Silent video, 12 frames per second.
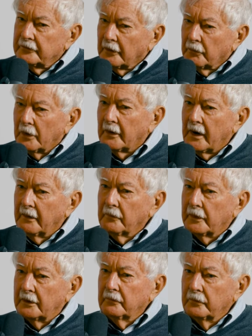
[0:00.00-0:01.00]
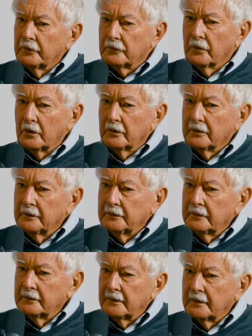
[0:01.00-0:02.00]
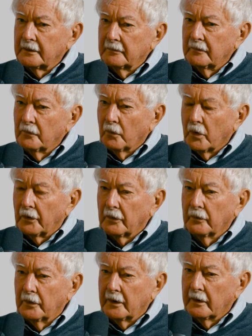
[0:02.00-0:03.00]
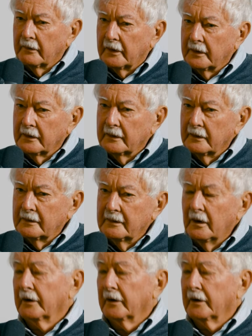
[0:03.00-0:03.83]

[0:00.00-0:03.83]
So where are we with quality? Um, where are we going?